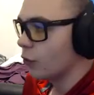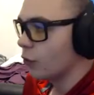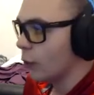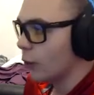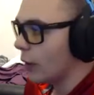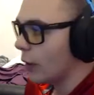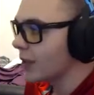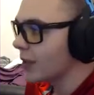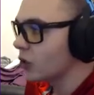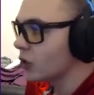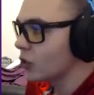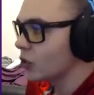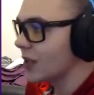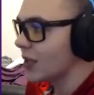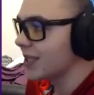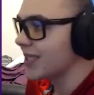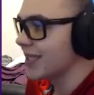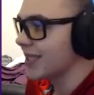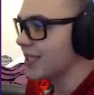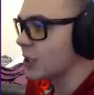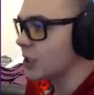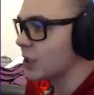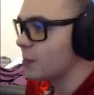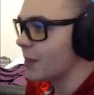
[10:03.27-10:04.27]
Freeman tries
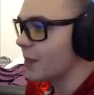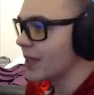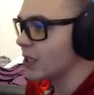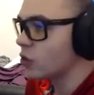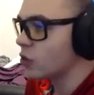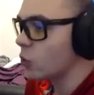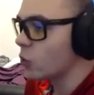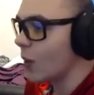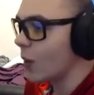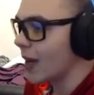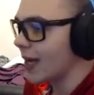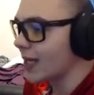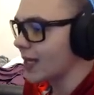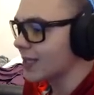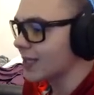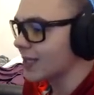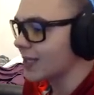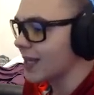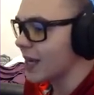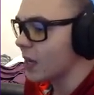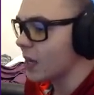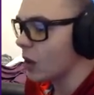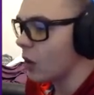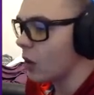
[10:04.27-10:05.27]
to spin his way
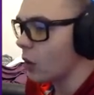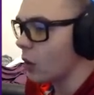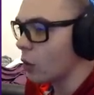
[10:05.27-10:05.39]
inside a